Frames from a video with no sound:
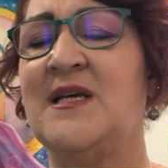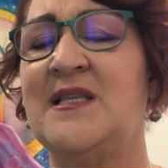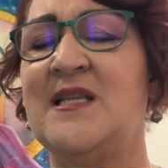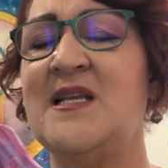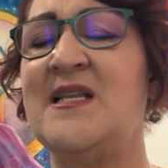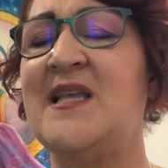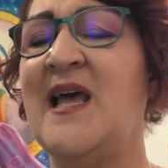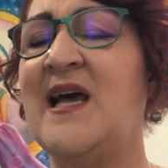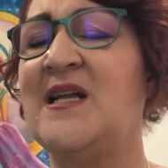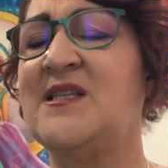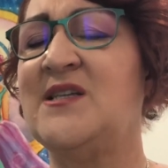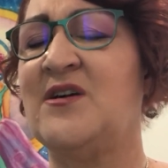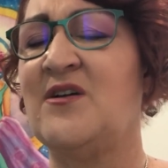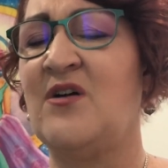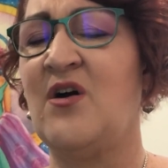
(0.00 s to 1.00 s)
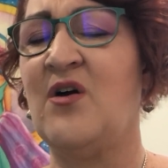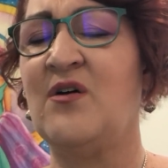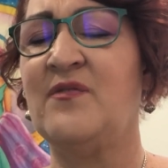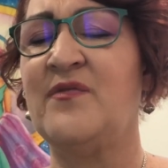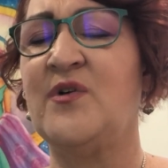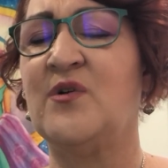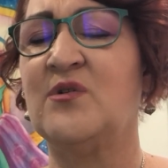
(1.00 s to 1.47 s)
The nectar
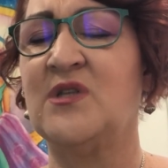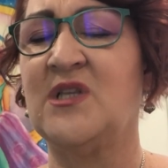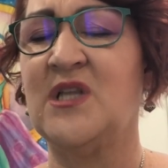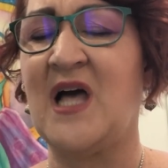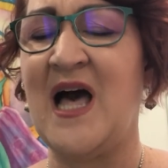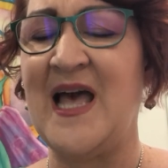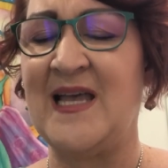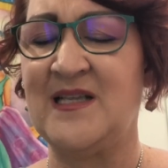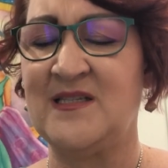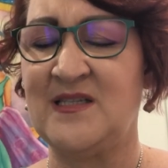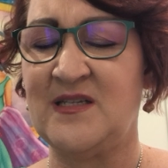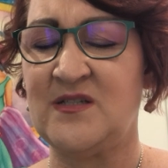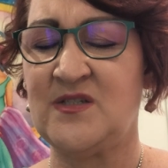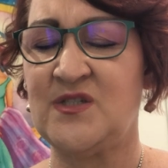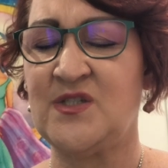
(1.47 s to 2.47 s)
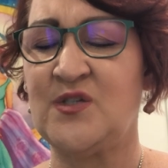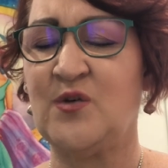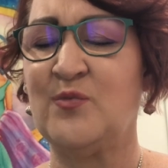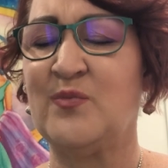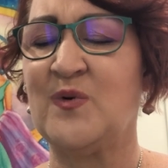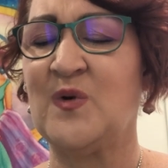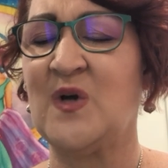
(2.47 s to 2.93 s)
of your light is
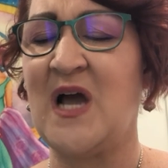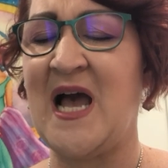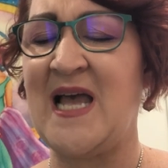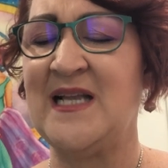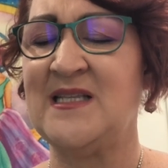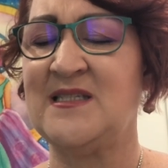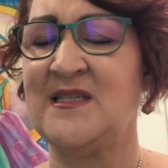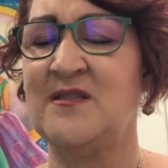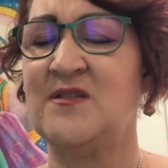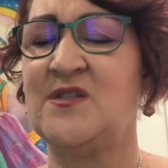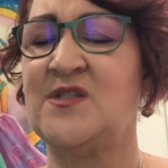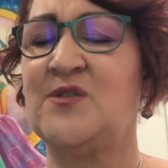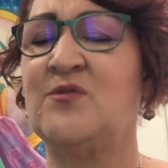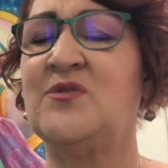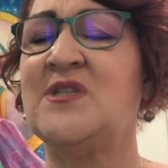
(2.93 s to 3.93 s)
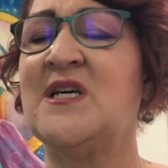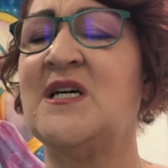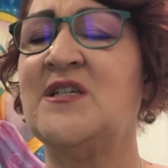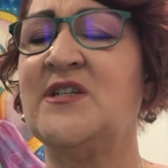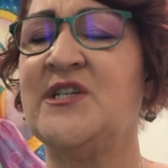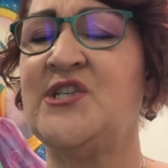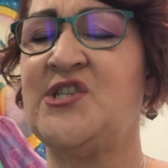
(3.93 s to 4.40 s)
so bright and so
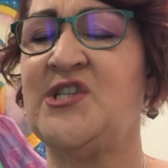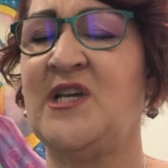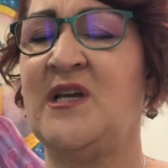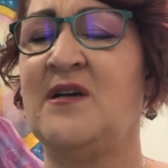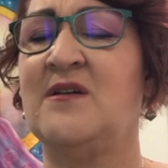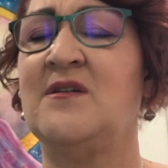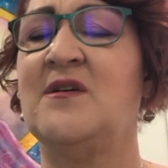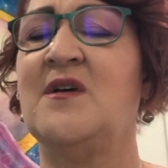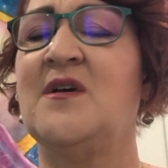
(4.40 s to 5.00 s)
nourishing.